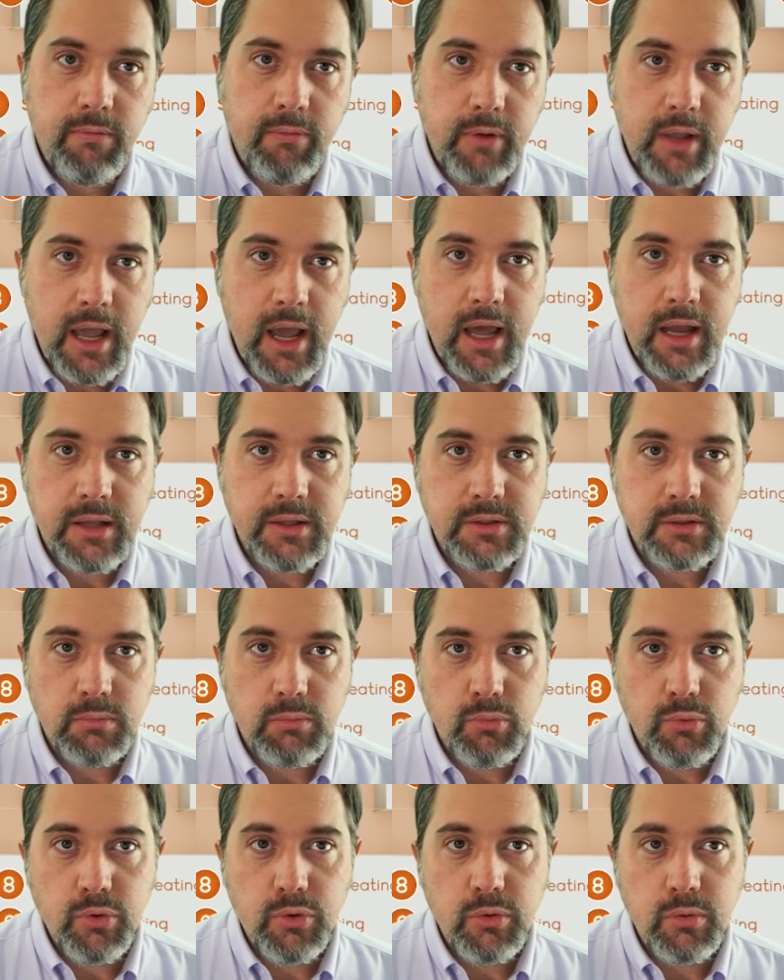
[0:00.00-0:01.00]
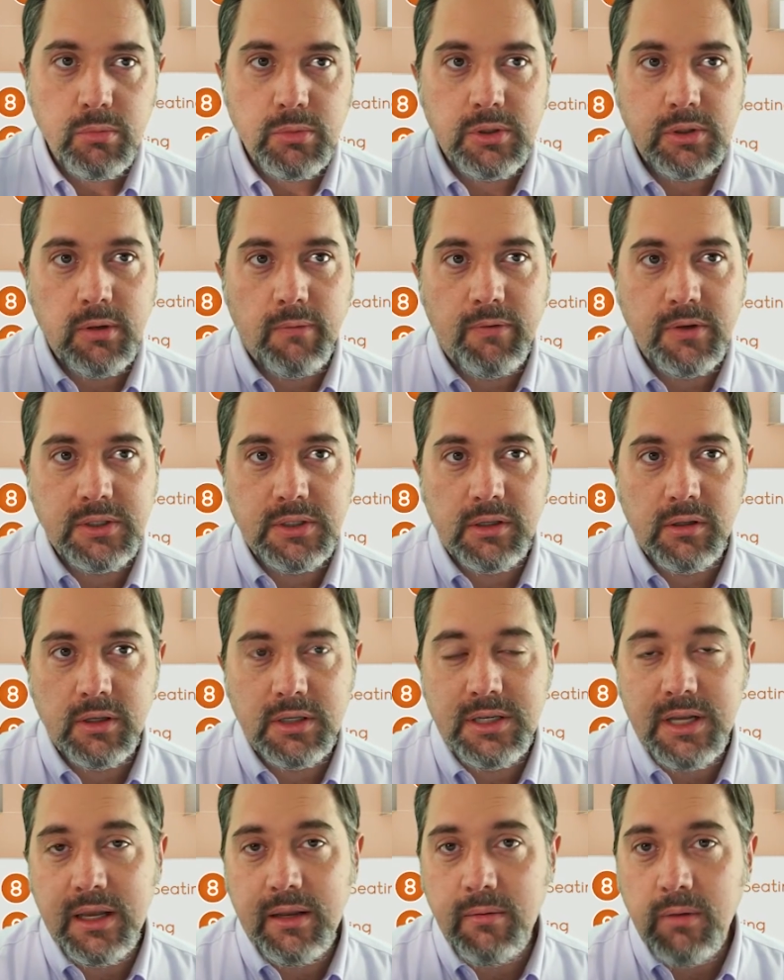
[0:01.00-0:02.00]
We added some rooms to
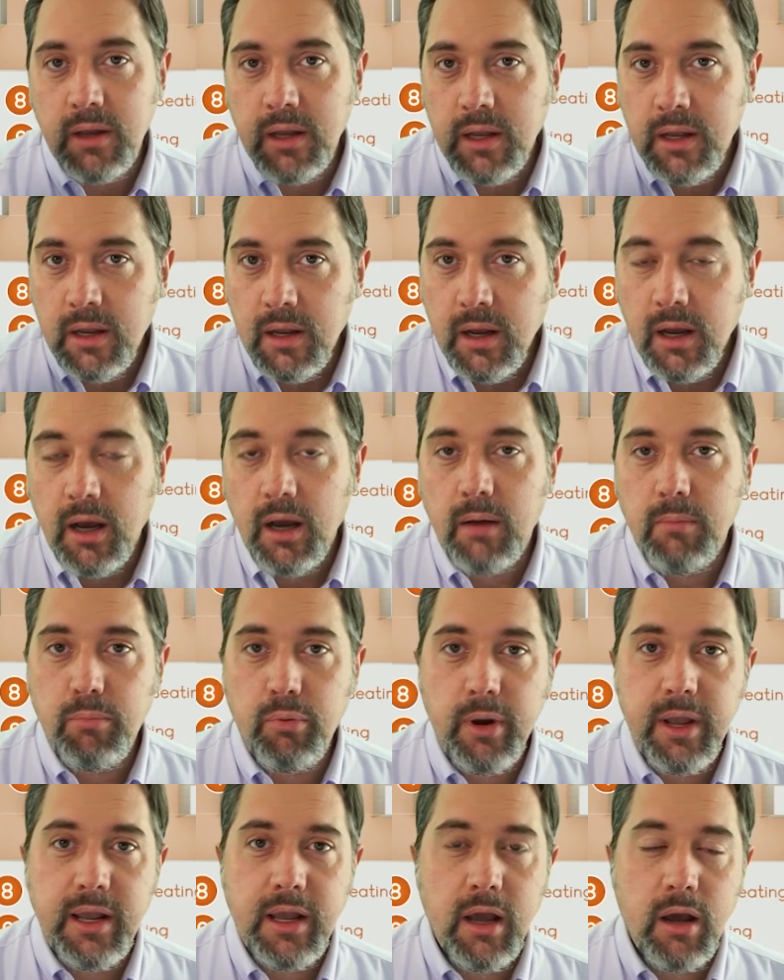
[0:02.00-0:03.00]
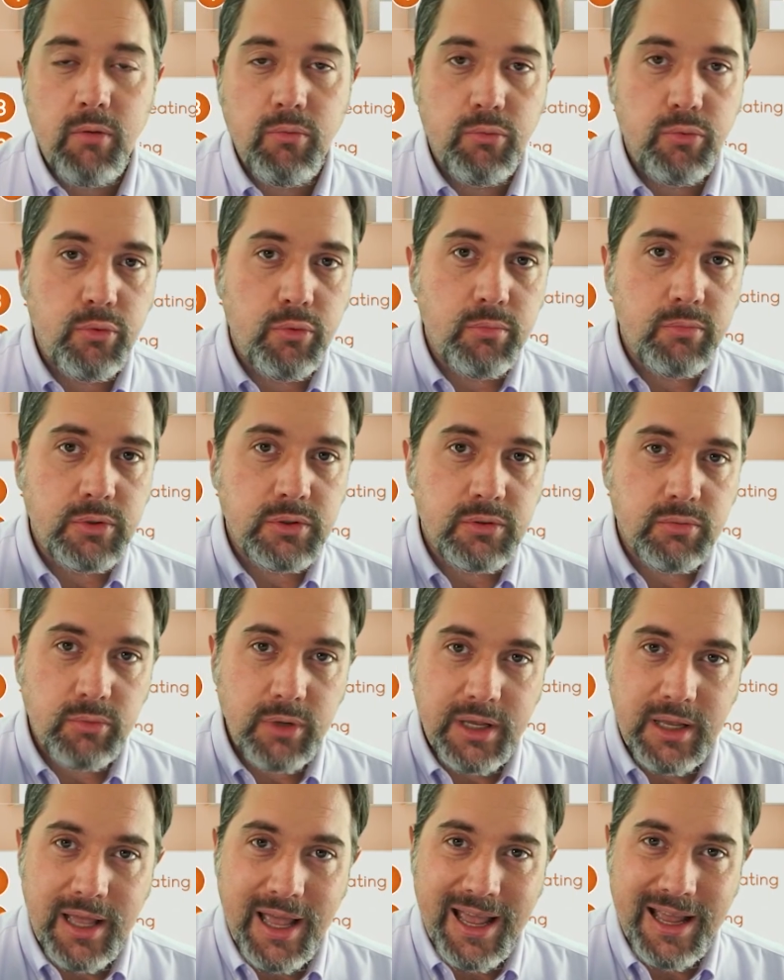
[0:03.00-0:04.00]
facilitate breakout rooms.
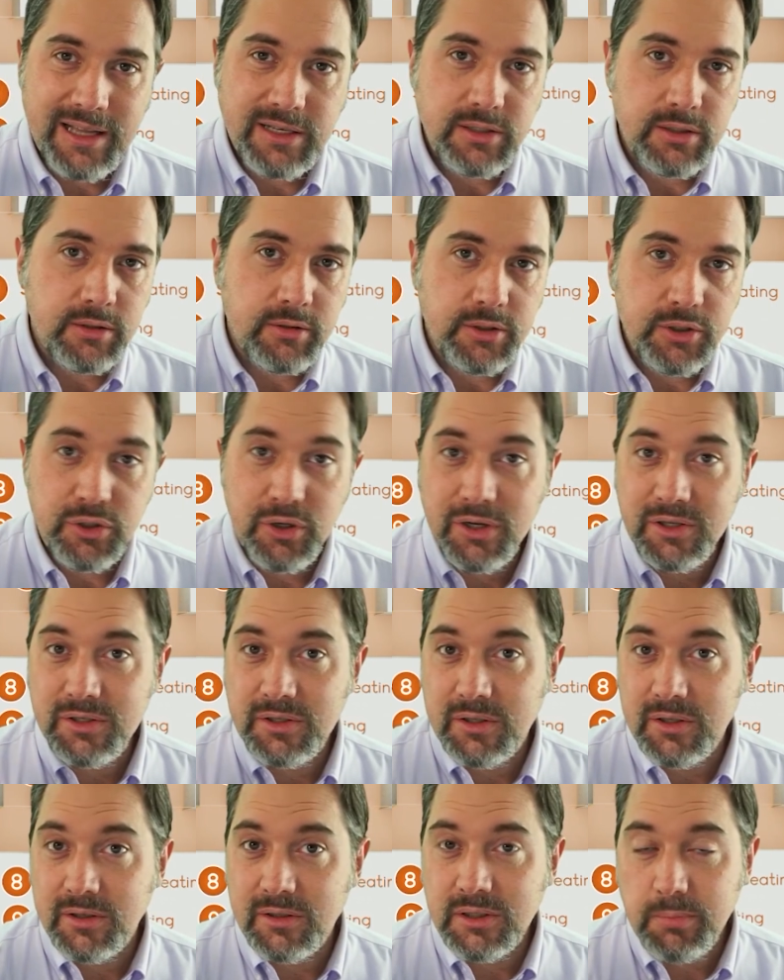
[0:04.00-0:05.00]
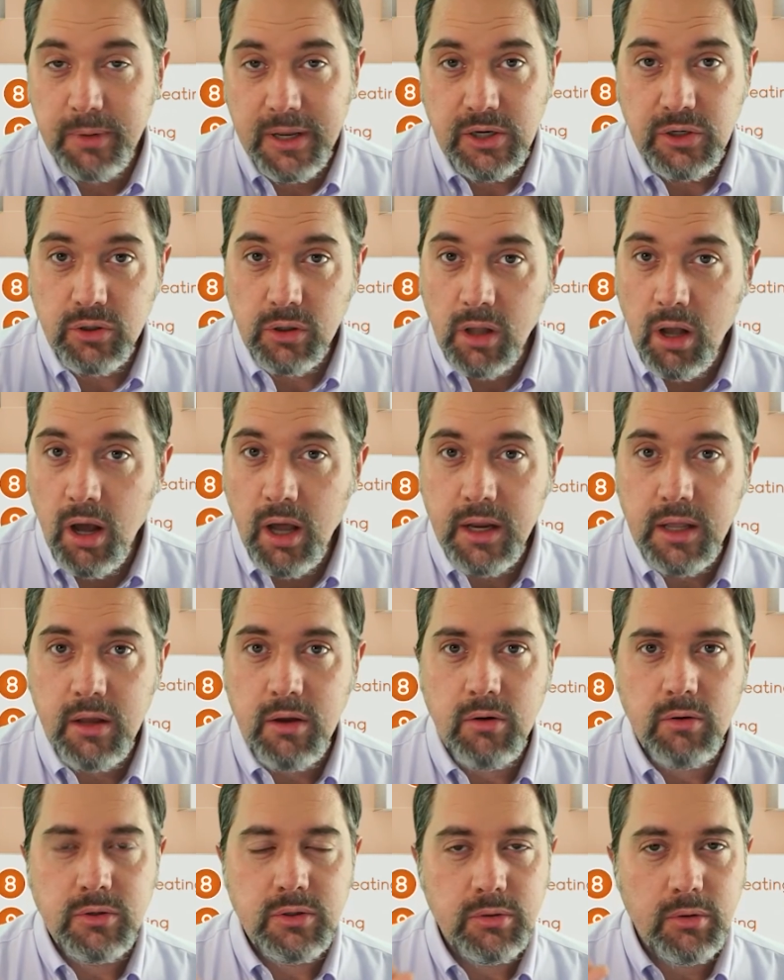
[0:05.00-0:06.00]
We had to adjust the spatial
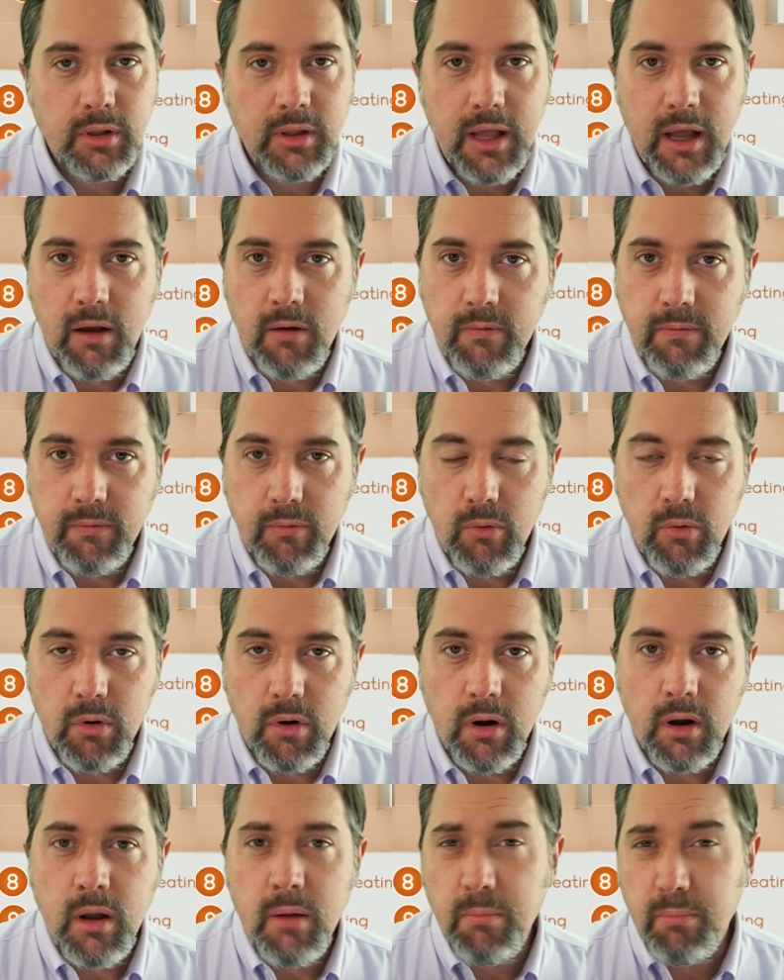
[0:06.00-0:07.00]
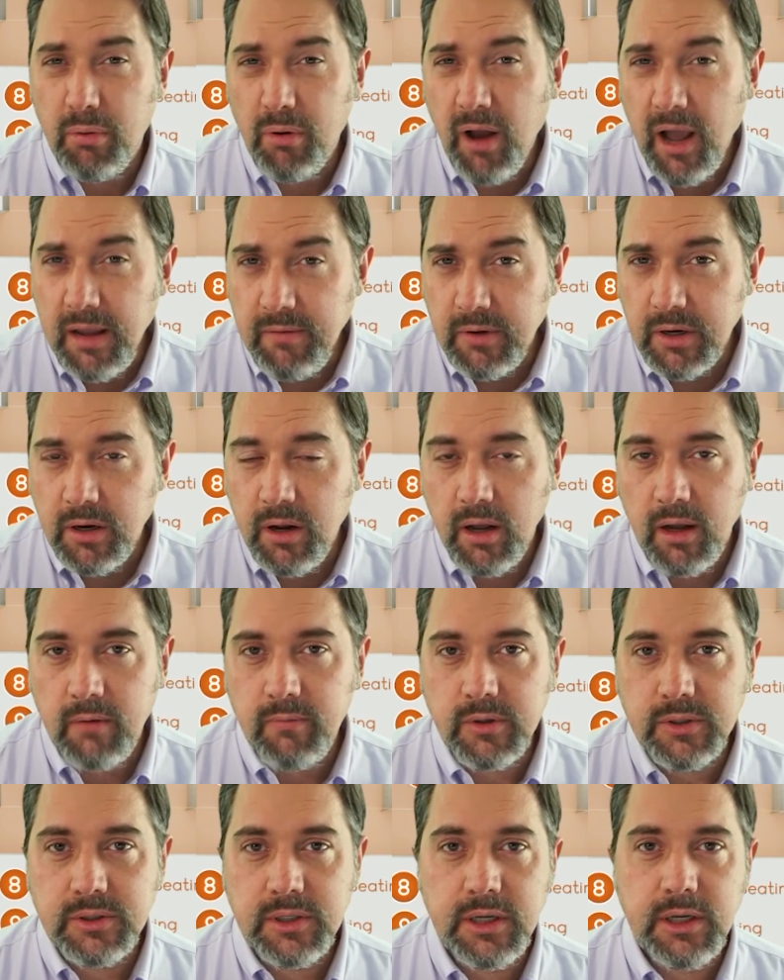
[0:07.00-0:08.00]
audio to allow for private
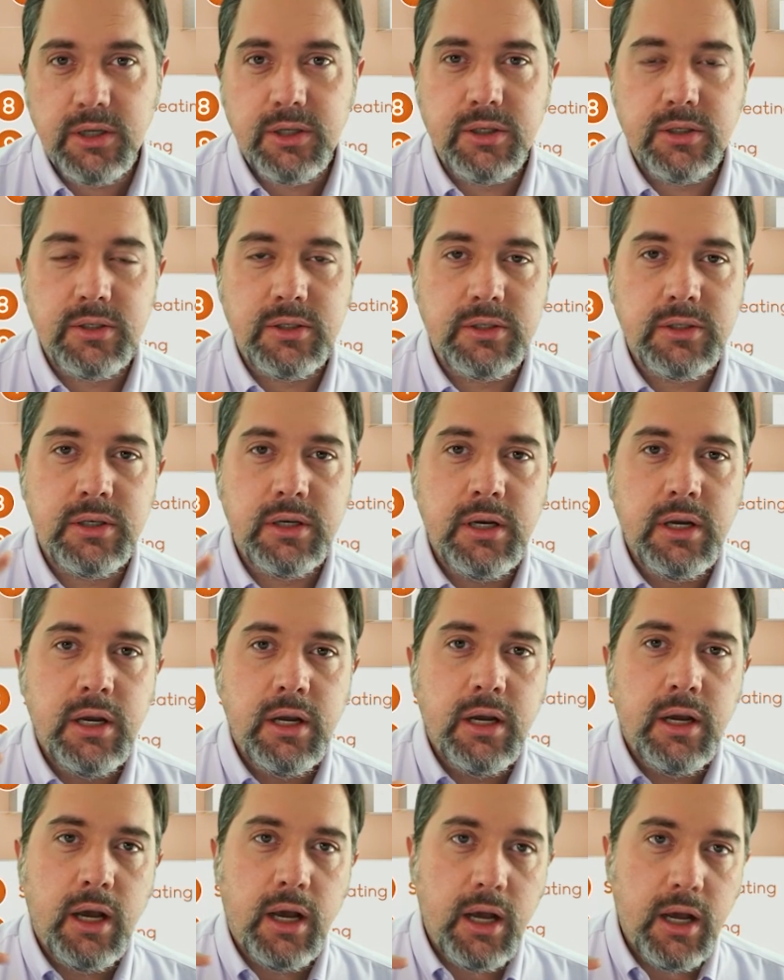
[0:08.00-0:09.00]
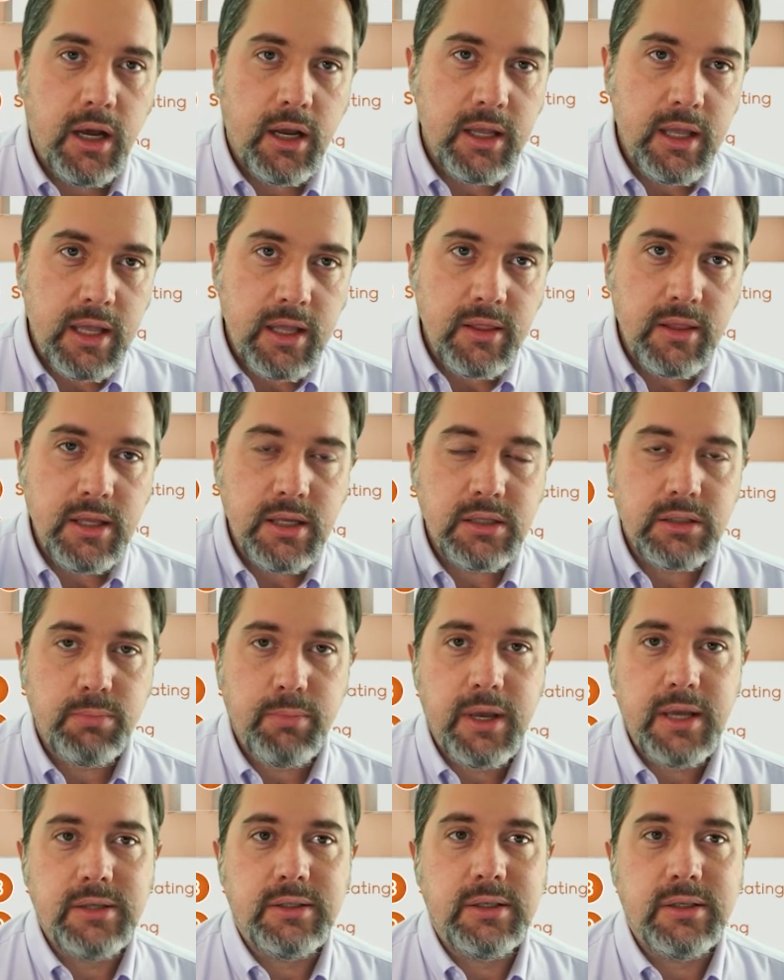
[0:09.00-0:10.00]
conversations in these
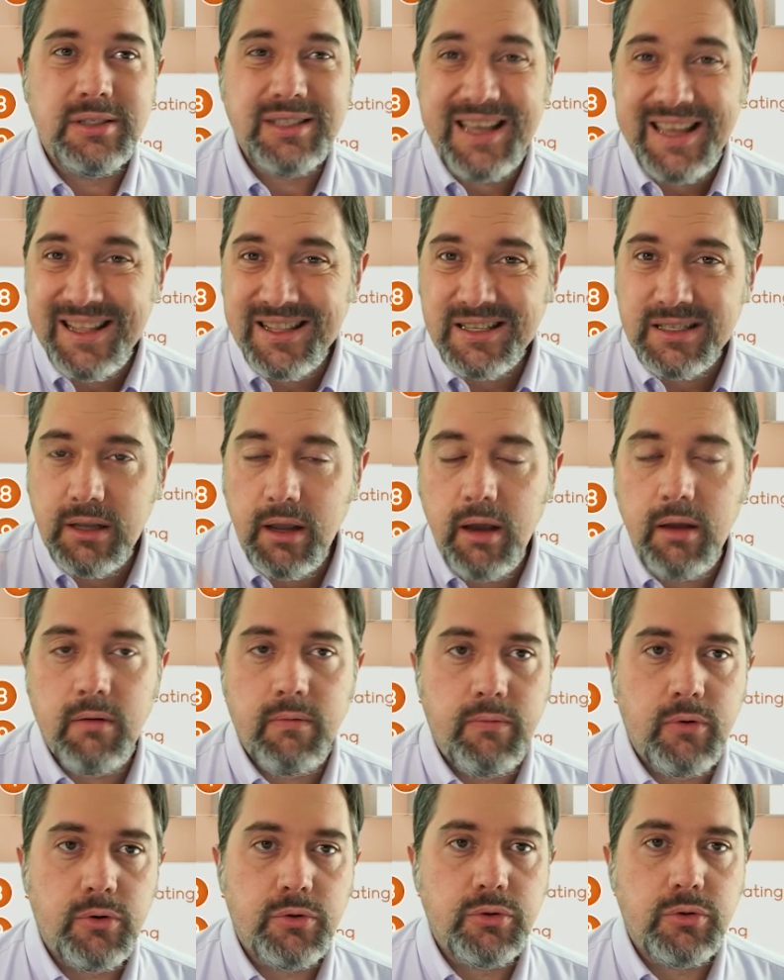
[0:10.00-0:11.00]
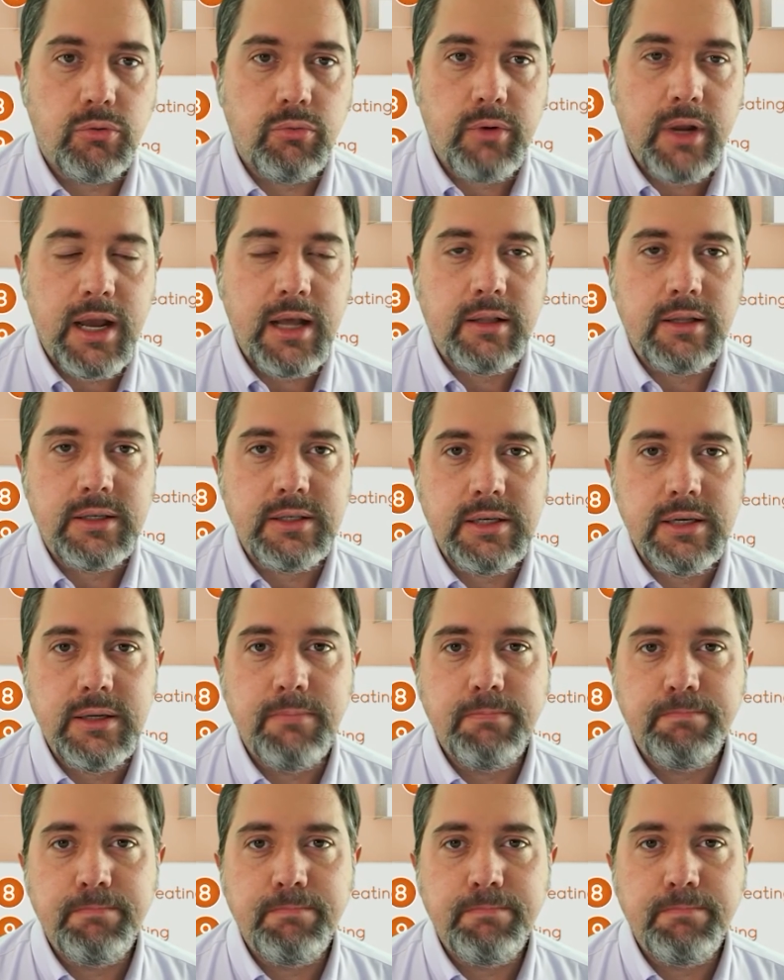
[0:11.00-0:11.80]
spaces inside of virtual reality,